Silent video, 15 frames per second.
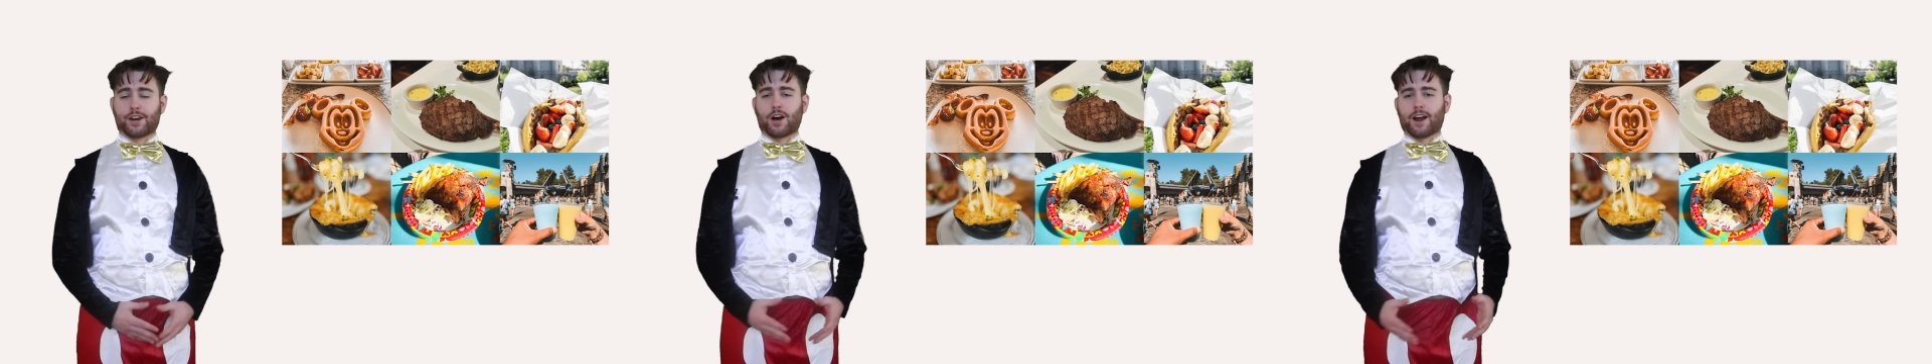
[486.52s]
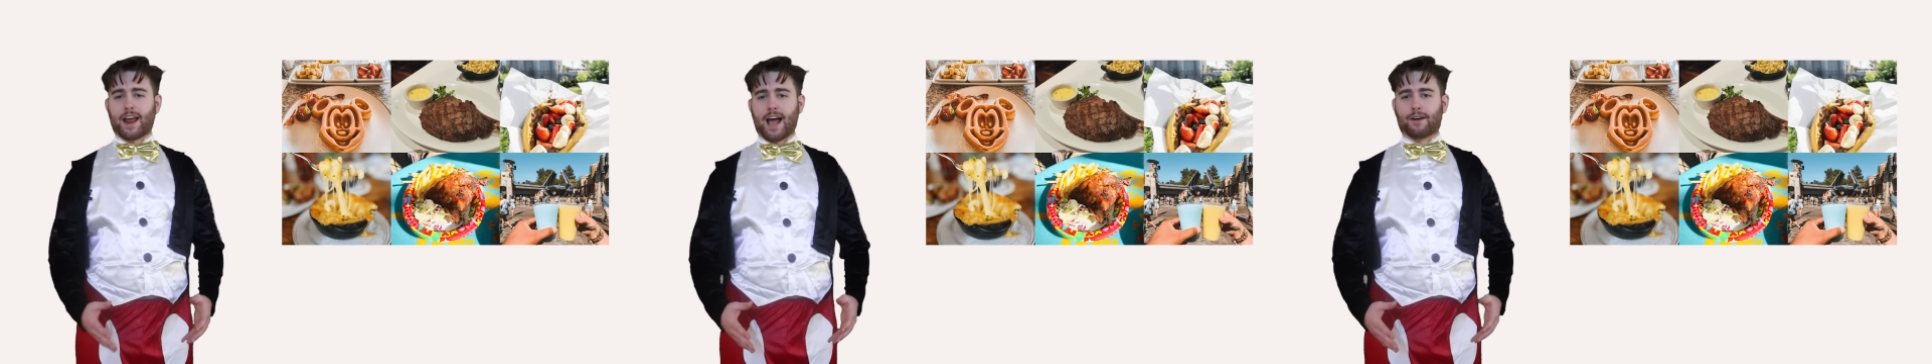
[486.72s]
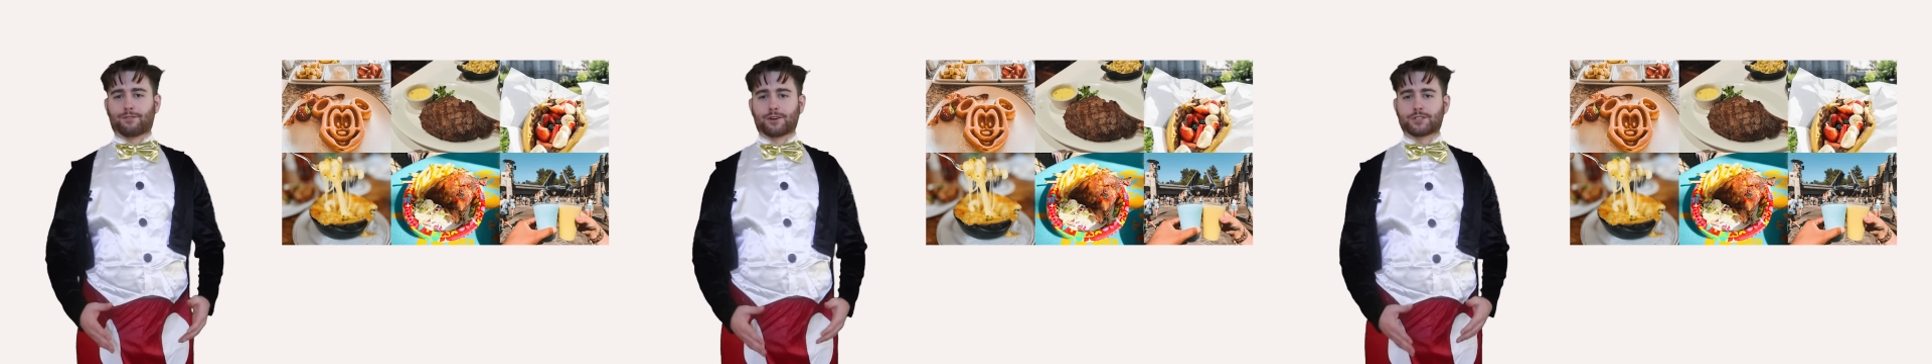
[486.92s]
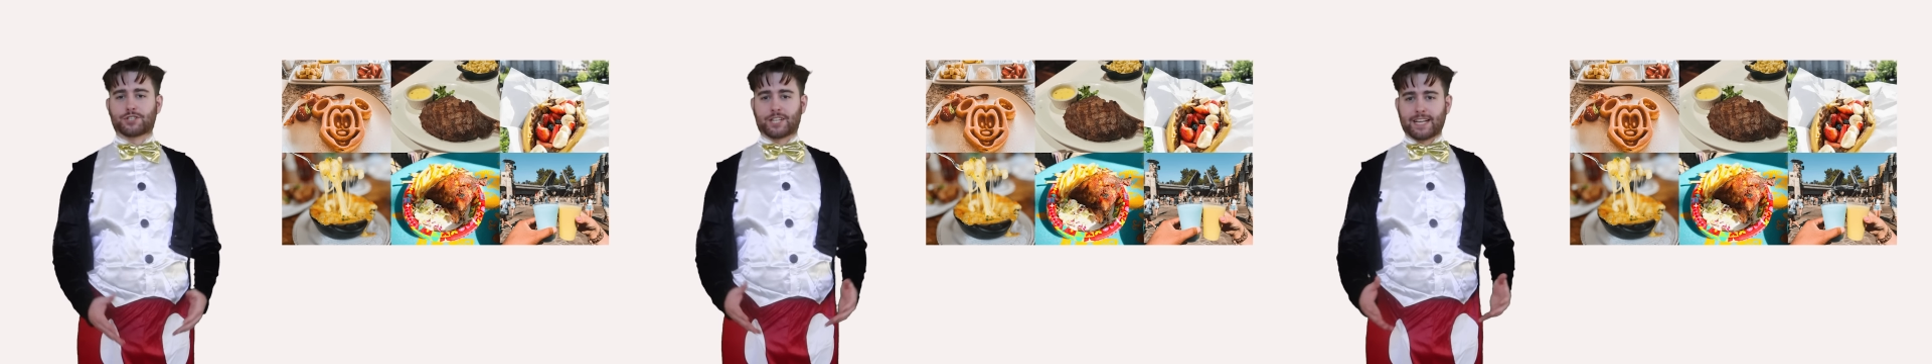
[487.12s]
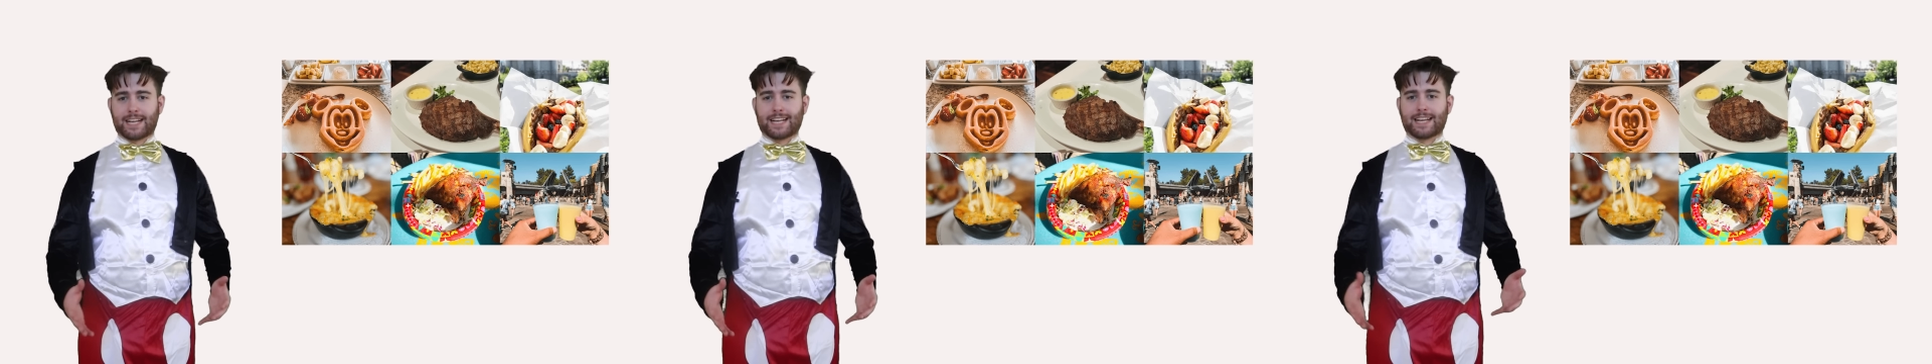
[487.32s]
And on average,
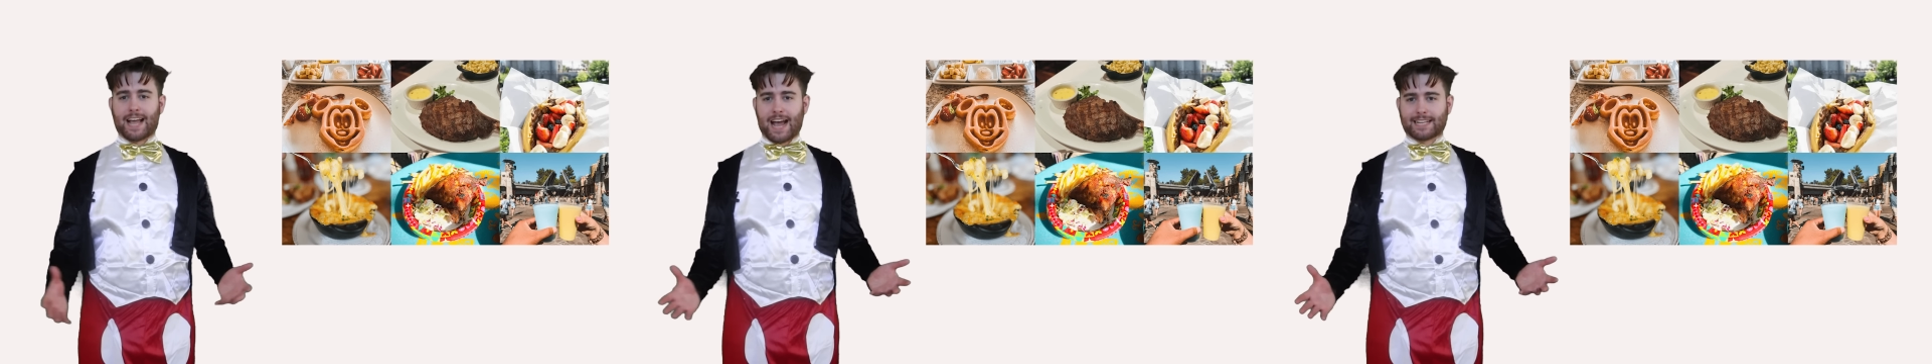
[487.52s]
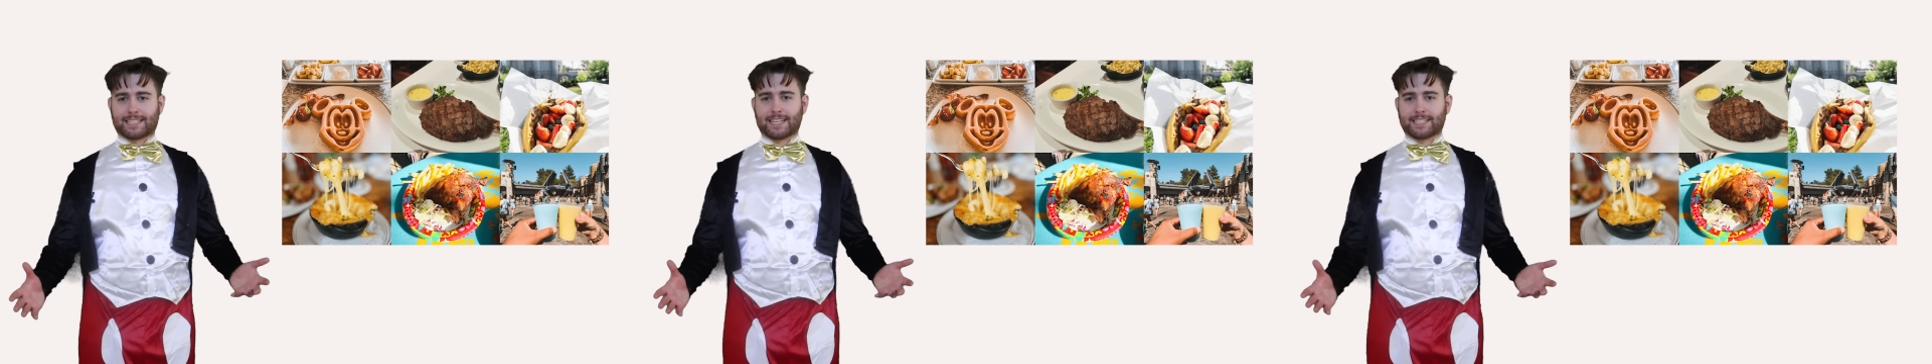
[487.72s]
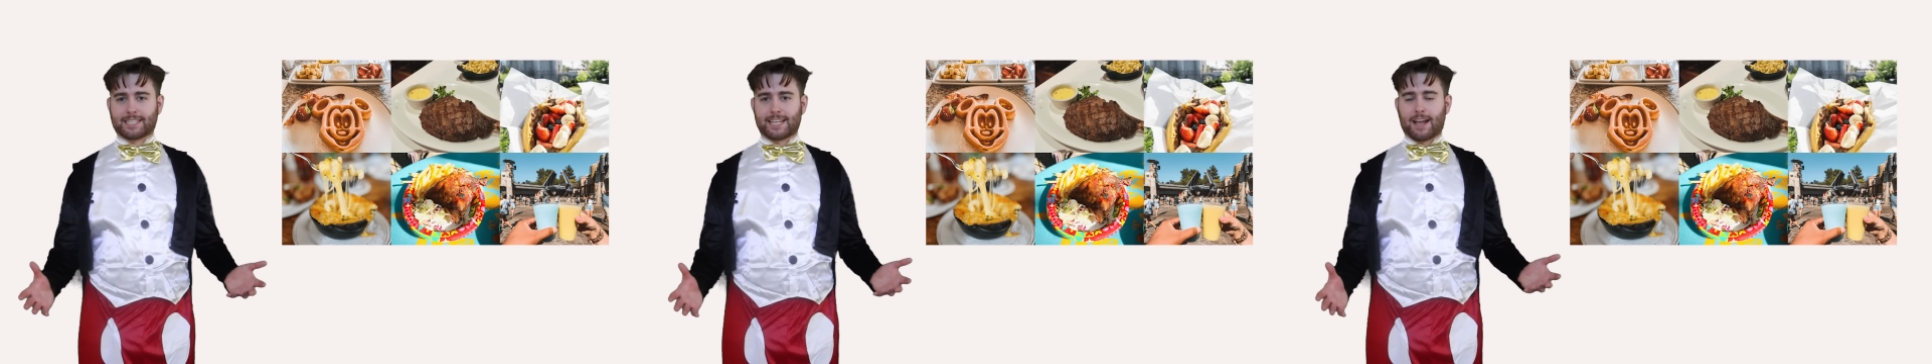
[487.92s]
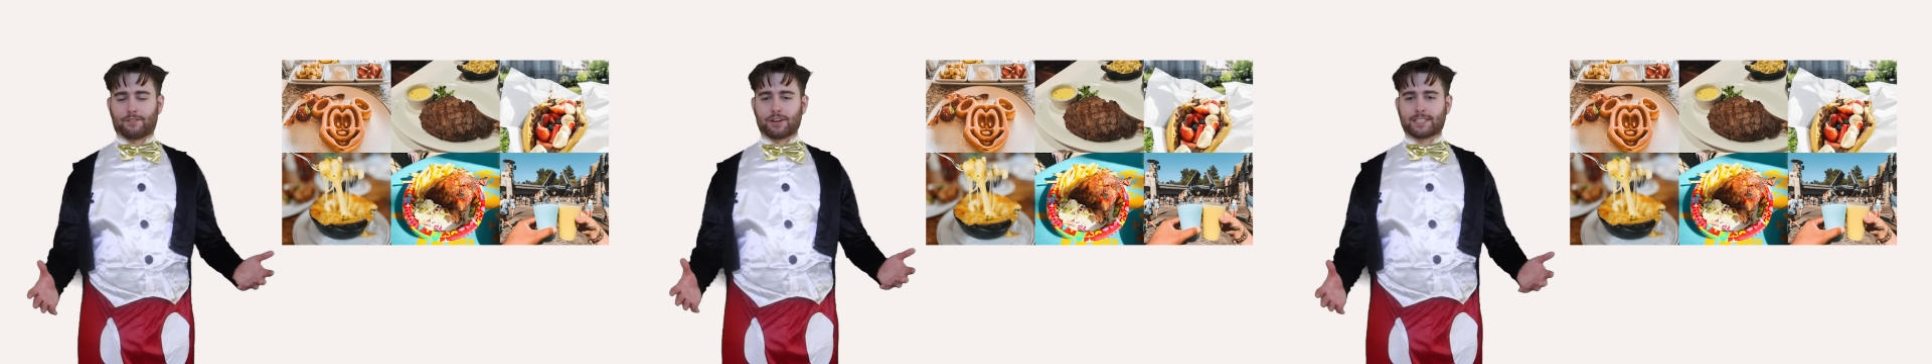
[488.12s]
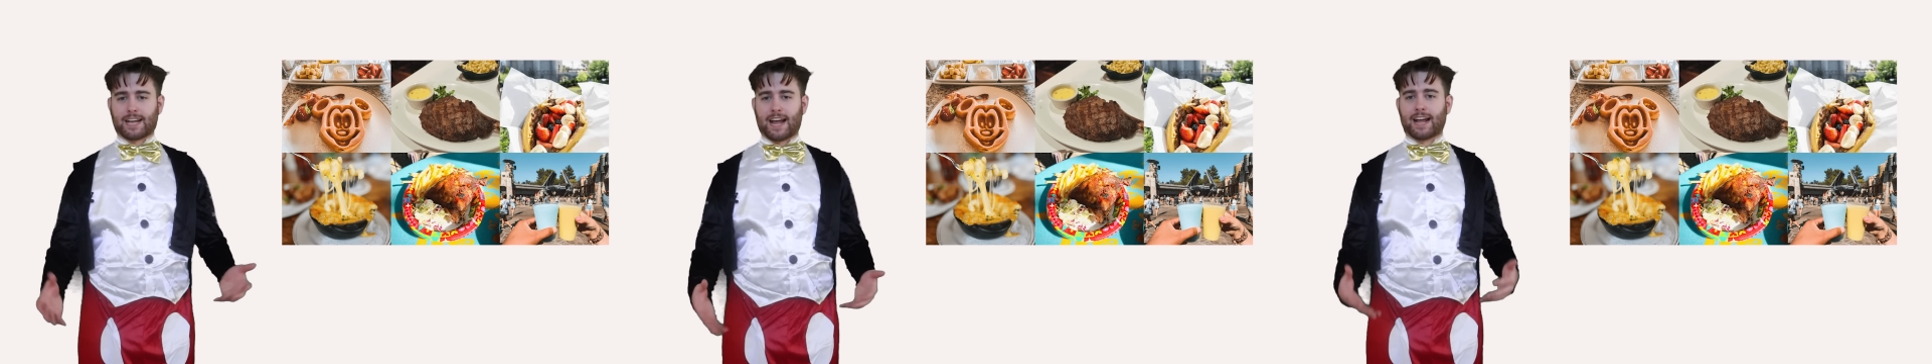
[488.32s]
to eat at Disney
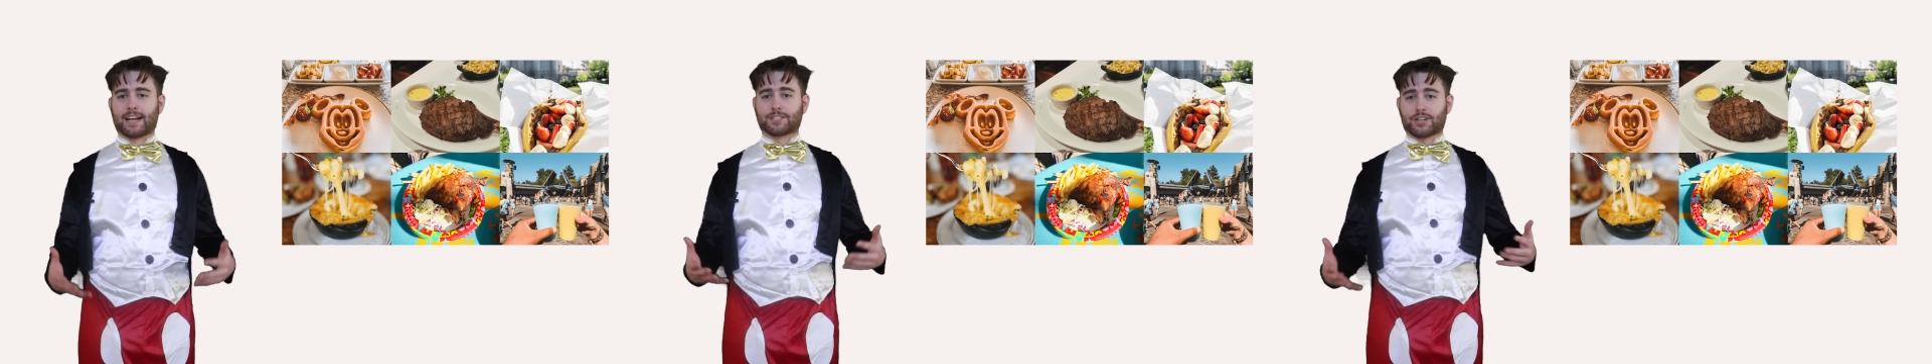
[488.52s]
every day,